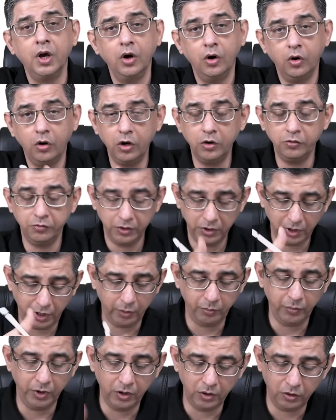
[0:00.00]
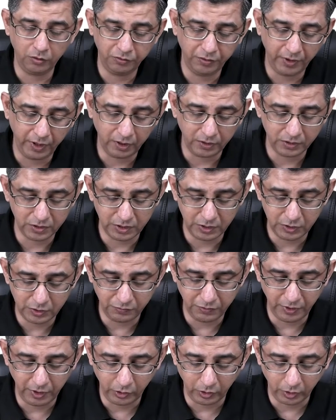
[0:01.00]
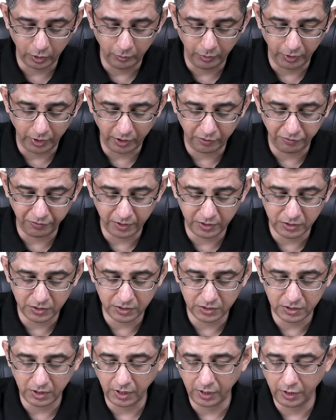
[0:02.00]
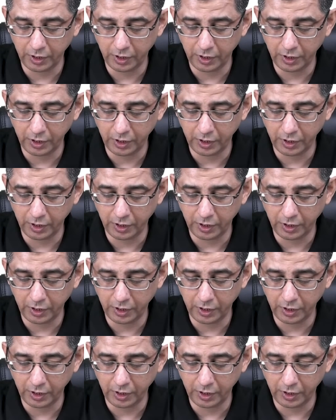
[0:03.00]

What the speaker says: or for that matter of fact, since we are talking about references here,